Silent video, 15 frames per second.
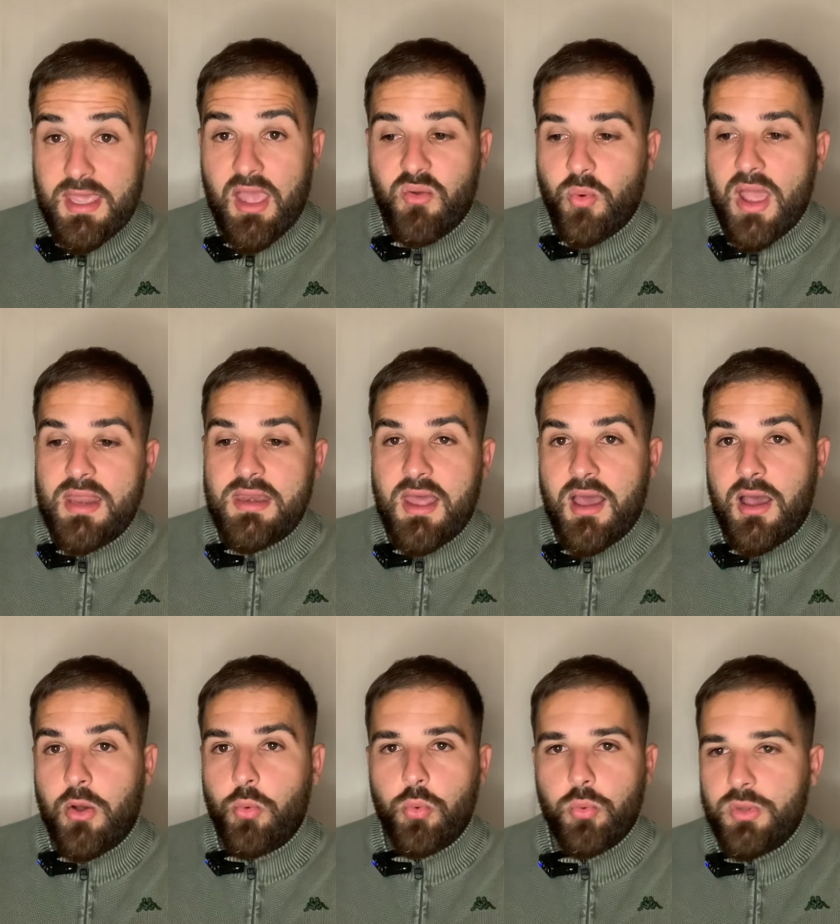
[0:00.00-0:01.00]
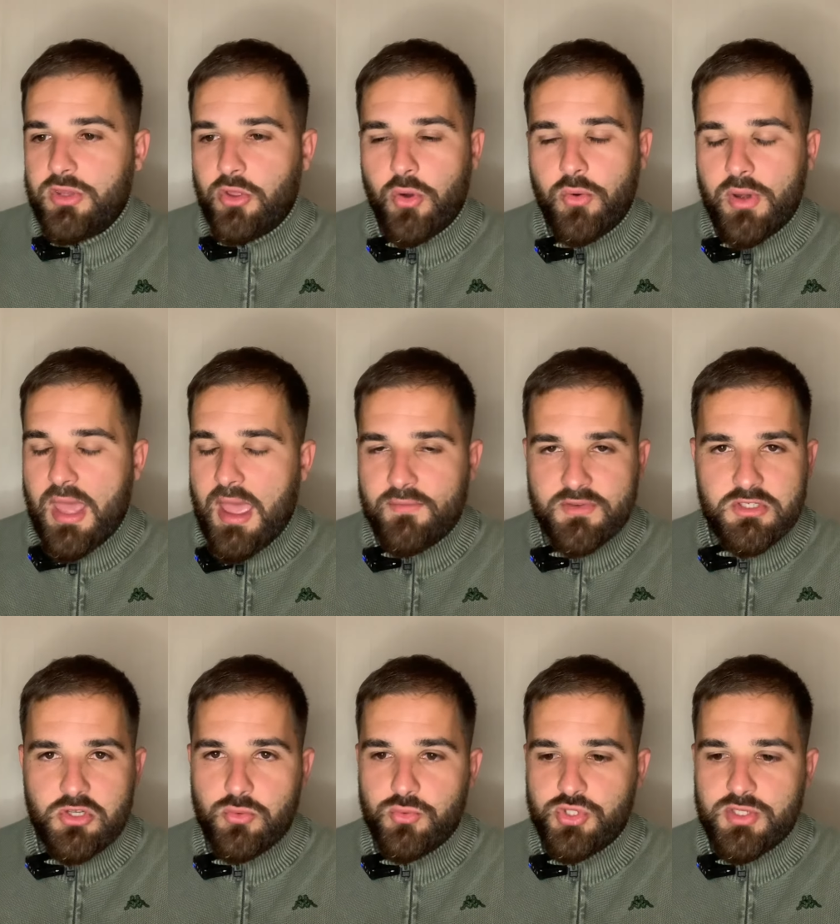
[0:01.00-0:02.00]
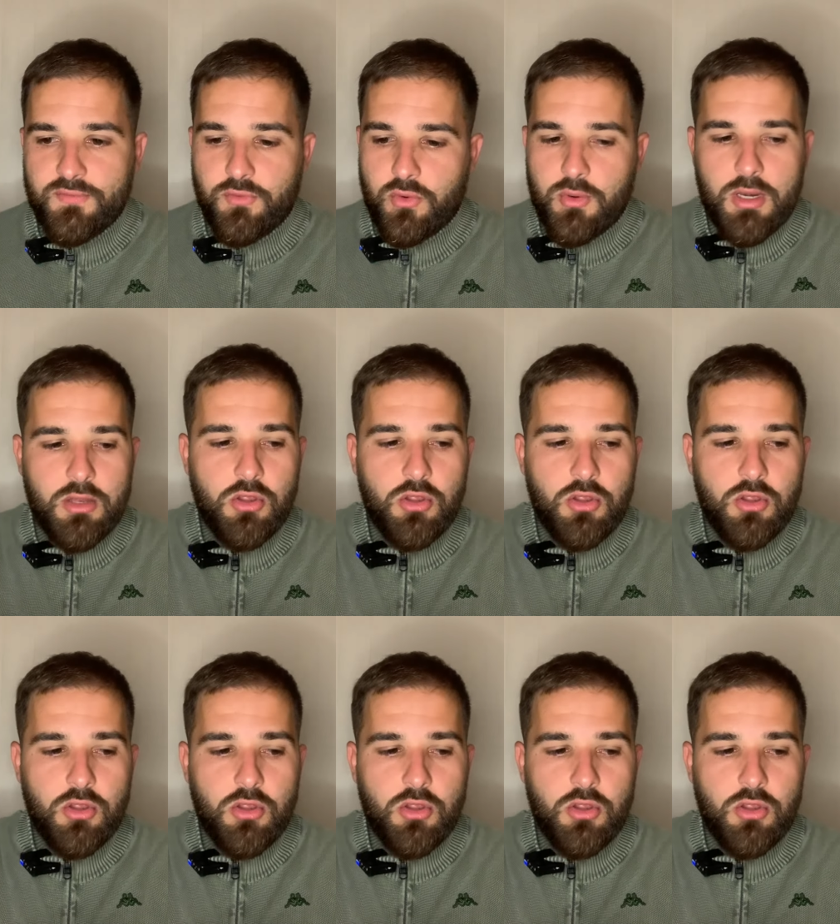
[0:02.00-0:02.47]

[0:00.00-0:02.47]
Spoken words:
And right now, we don't have a solution for it.